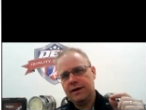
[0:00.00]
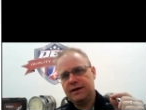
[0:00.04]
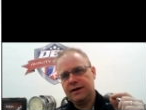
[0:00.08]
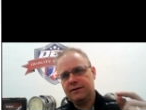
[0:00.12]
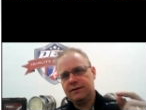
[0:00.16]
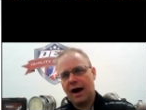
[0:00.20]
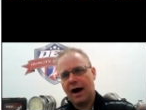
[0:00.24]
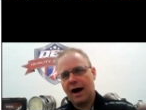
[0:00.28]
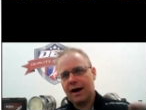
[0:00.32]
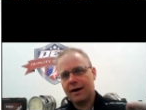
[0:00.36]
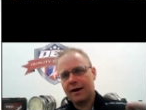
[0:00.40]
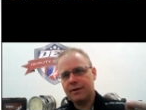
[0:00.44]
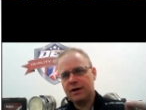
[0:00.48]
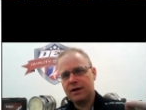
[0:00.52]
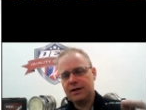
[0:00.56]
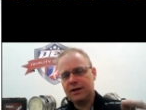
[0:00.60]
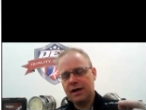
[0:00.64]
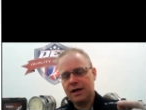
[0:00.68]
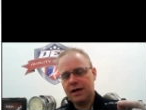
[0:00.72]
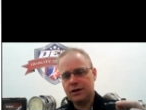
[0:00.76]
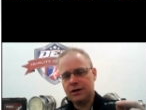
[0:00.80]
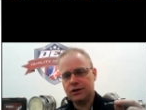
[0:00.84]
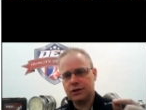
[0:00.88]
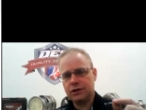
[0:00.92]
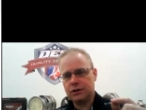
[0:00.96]

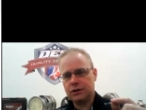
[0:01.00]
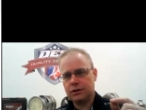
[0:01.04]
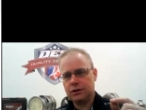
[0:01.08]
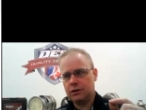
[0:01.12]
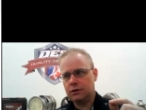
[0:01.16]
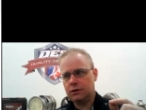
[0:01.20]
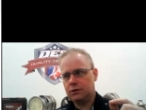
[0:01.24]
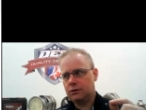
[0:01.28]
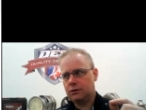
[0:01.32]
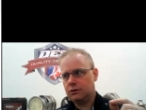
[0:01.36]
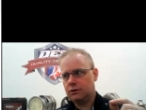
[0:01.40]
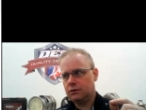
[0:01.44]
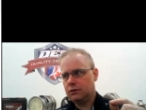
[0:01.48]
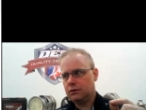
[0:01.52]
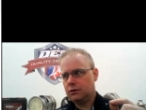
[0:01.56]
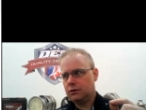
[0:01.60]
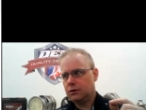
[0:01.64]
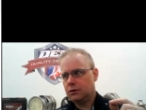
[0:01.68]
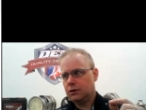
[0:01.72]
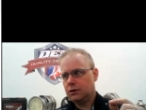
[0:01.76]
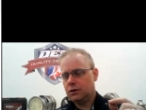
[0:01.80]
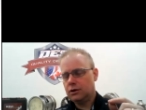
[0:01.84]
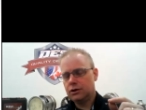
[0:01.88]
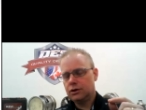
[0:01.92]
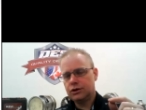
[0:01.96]
documentation
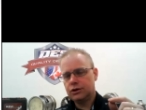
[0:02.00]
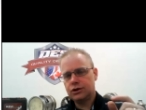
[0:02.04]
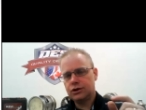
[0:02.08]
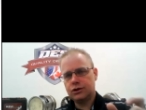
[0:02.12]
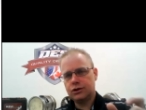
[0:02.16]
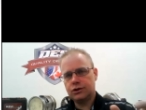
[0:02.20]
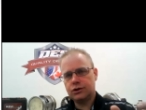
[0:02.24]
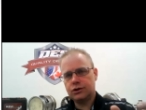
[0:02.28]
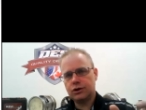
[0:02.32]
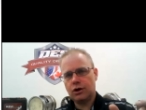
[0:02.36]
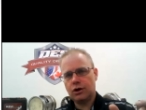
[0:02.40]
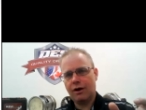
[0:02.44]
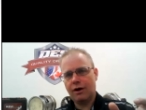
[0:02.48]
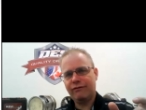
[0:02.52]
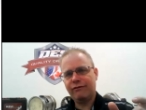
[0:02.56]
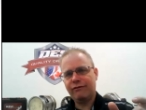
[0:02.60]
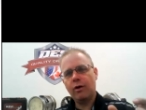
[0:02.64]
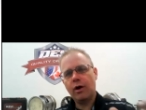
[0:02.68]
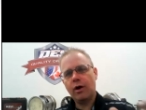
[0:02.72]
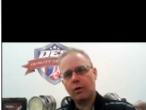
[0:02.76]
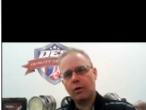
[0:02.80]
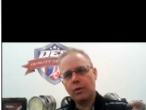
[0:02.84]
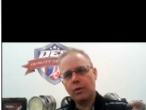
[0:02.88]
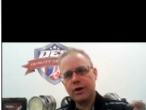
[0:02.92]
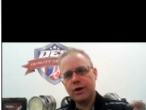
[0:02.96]

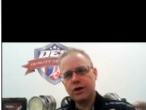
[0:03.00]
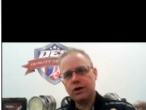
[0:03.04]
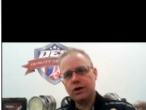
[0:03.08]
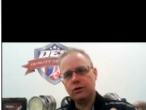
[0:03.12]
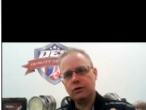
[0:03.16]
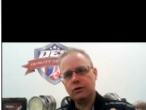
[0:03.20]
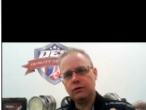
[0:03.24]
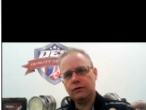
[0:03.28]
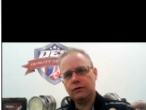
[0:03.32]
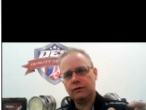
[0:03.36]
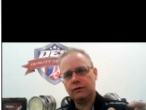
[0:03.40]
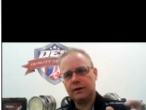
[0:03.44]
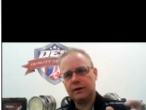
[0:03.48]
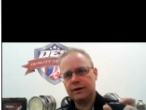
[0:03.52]
software we use.